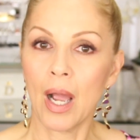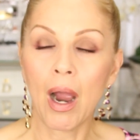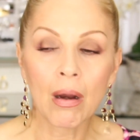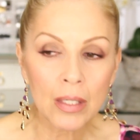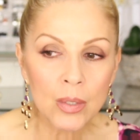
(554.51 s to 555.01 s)

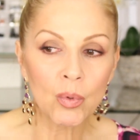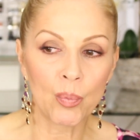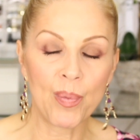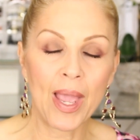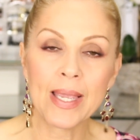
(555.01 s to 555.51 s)
Harley
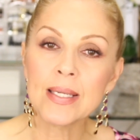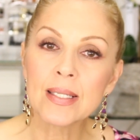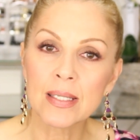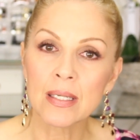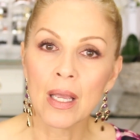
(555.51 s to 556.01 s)
will
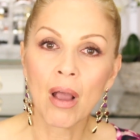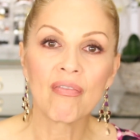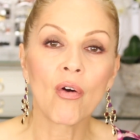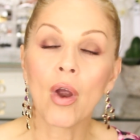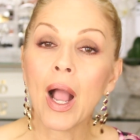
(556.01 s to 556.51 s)
pace
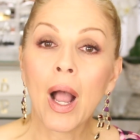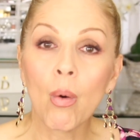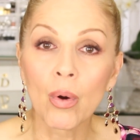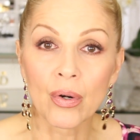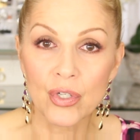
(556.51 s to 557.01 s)
for
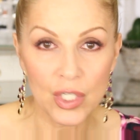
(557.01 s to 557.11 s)
hours.